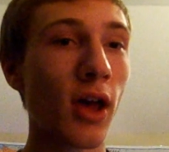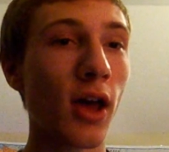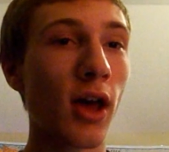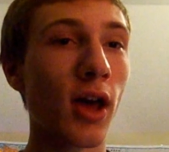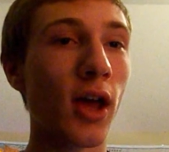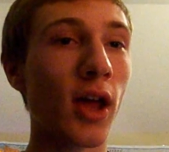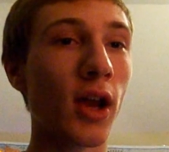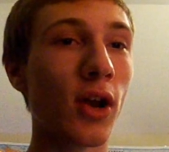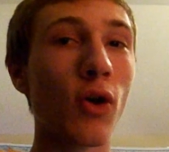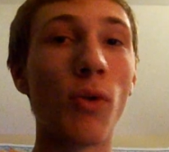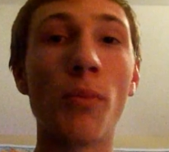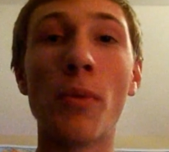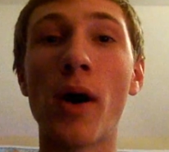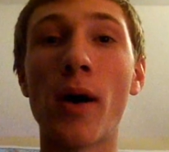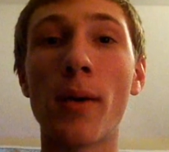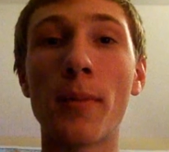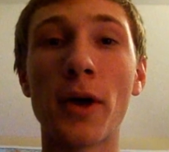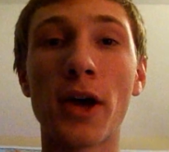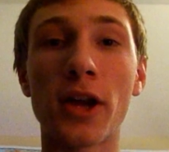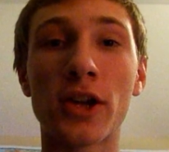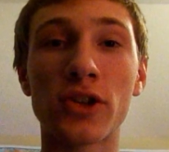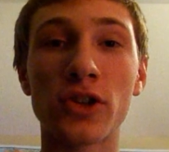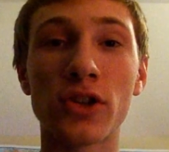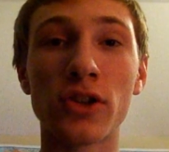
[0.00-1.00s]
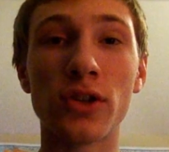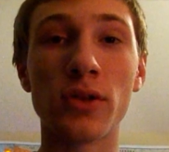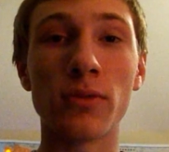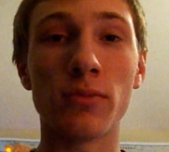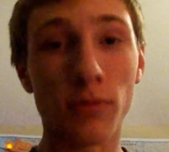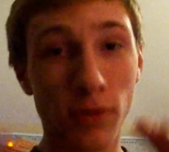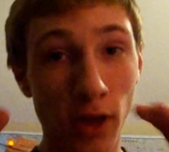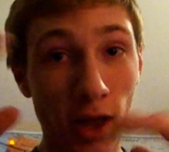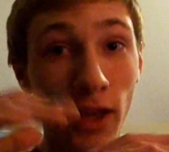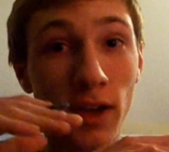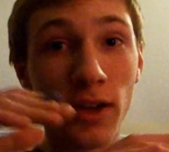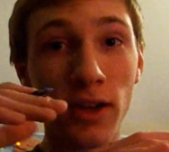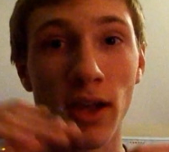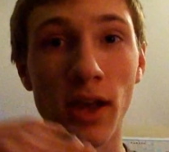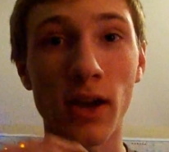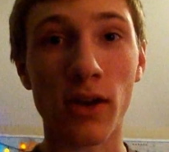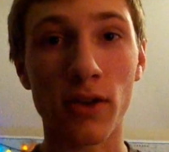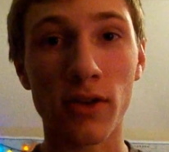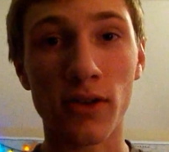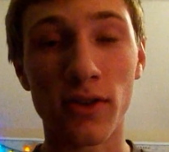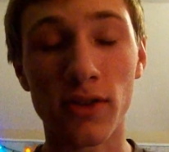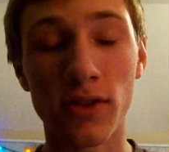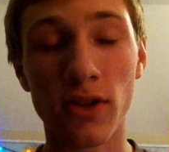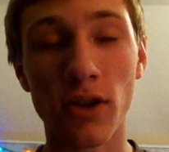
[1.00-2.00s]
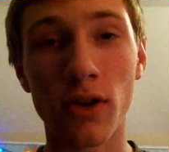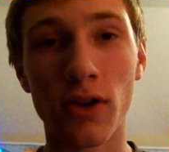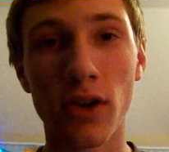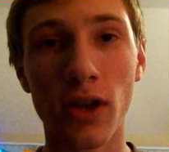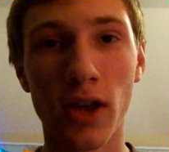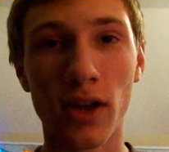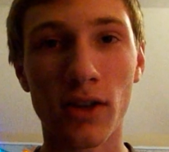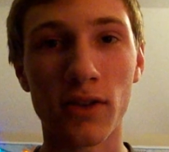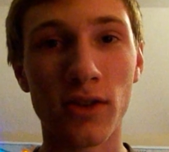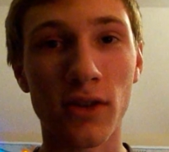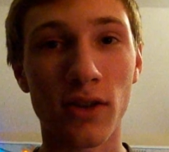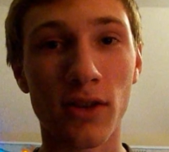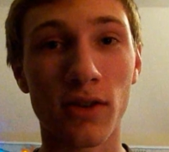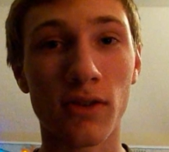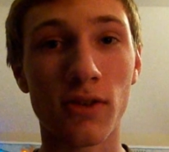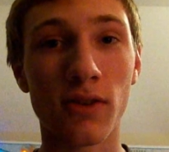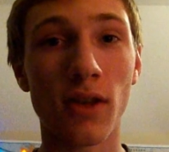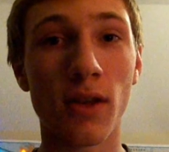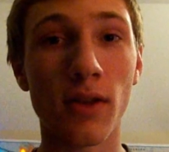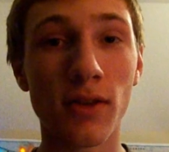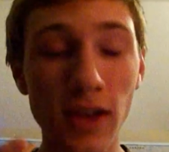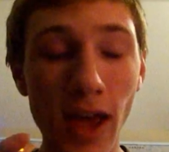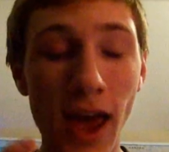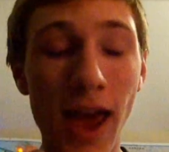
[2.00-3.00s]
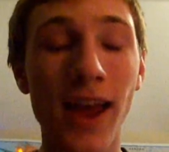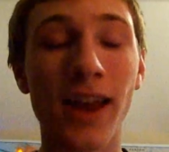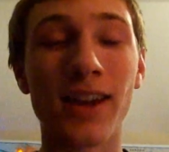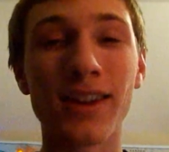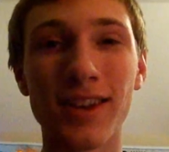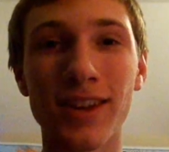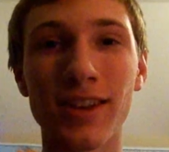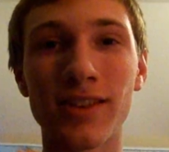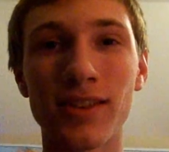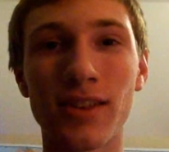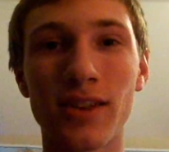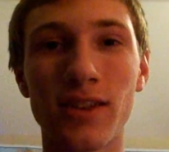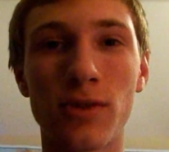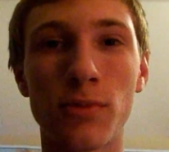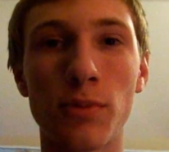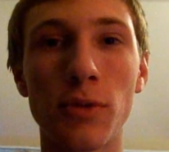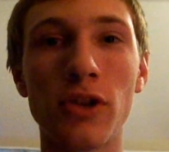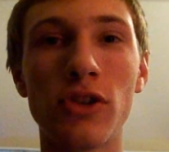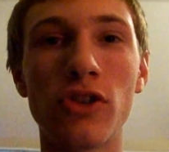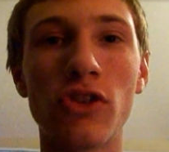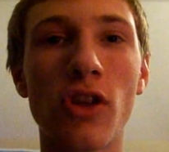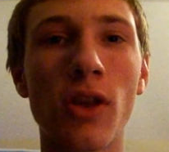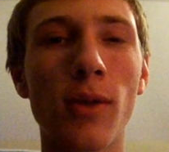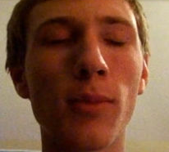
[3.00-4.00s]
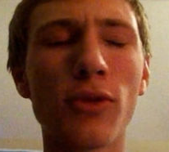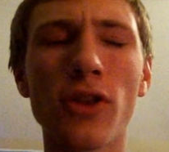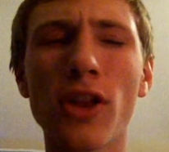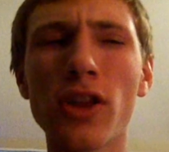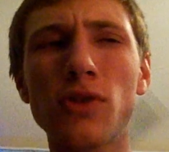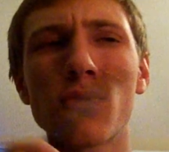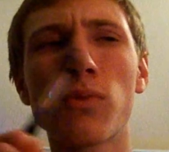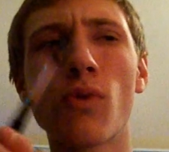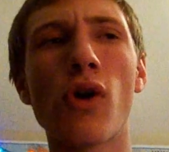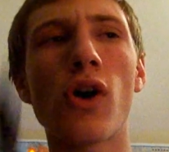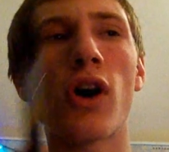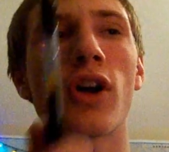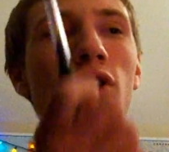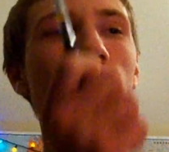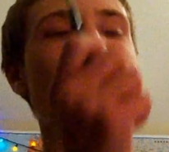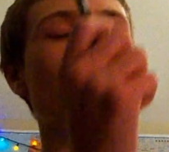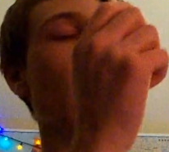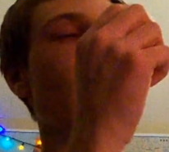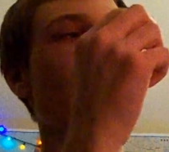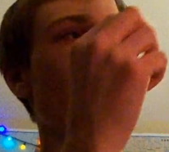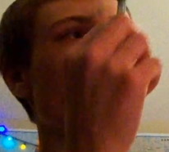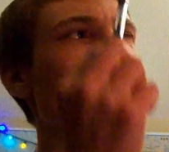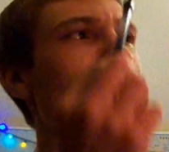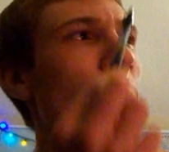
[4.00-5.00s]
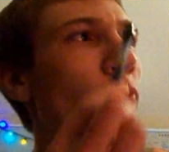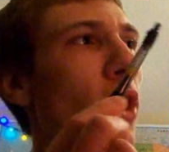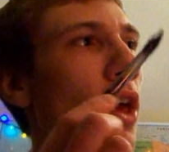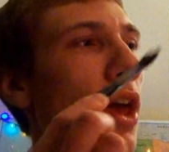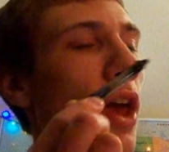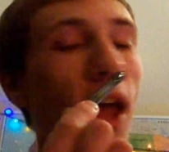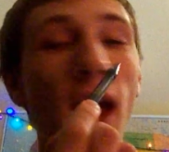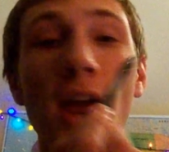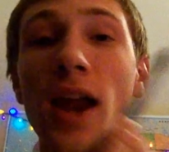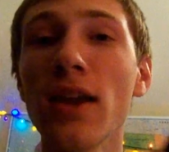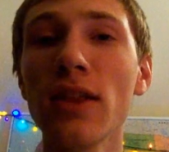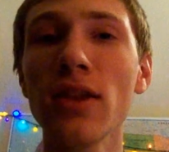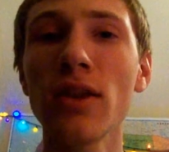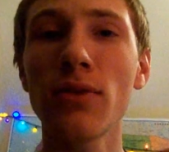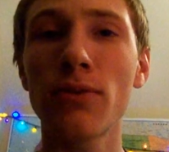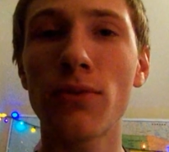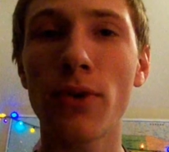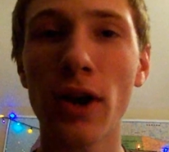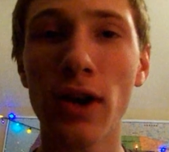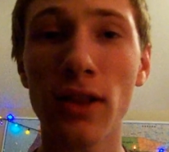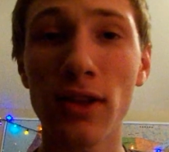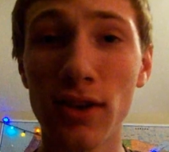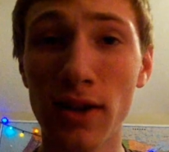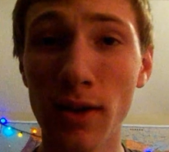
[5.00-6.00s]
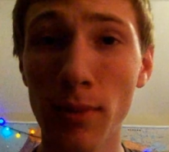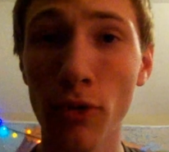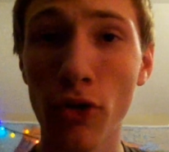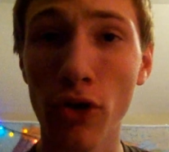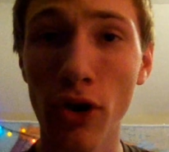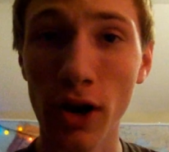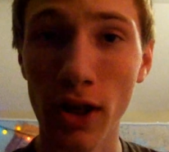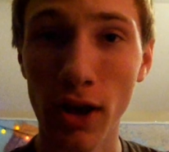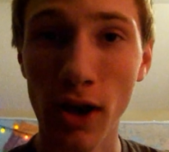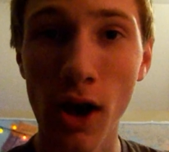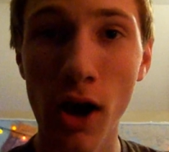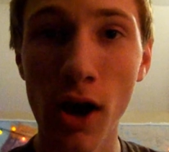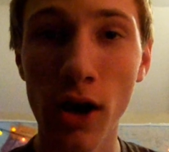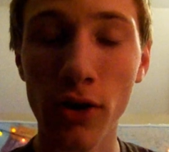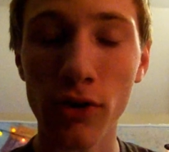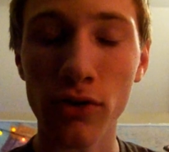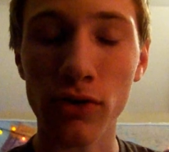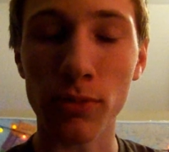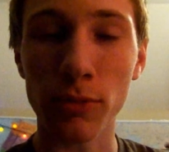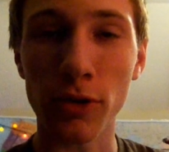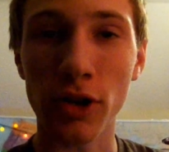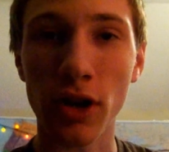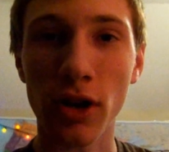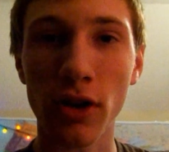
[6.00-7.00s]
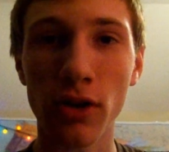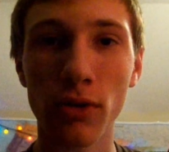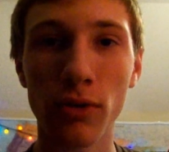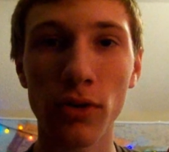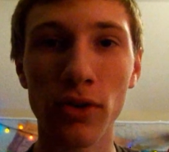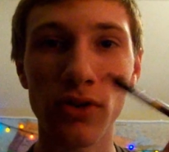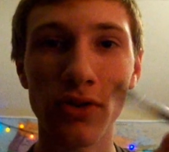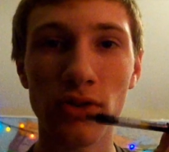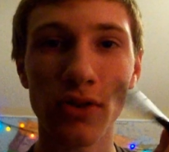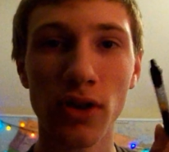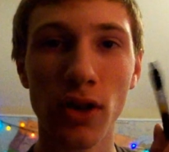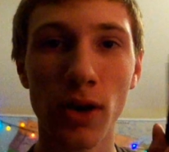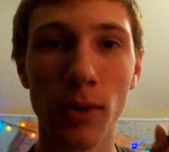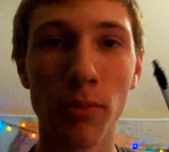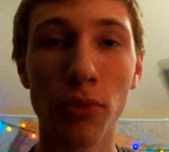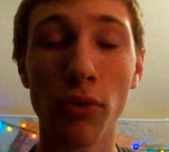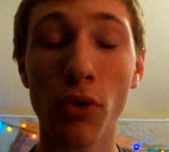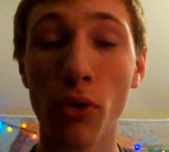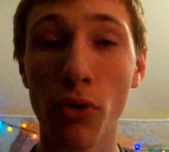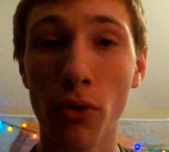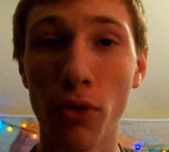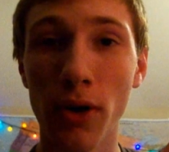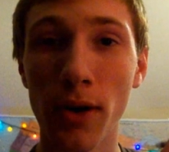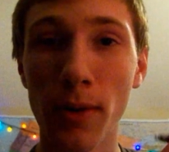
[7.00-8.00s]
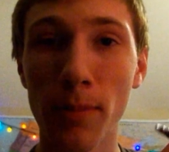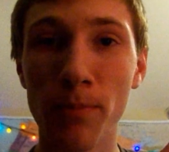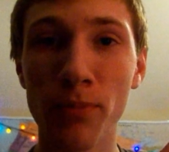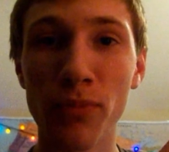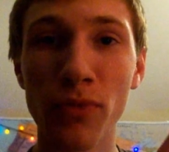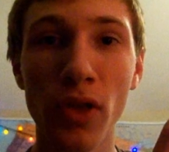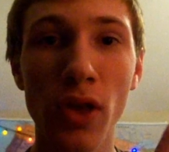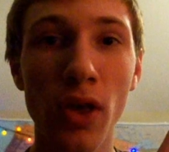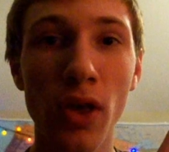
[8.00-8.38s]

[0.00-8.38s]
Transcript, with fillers: And Obama actually lightened down on the stare tactics in a speech today. But let's watch. Um, Hannity invited the Democratic congressman onto his uh, program.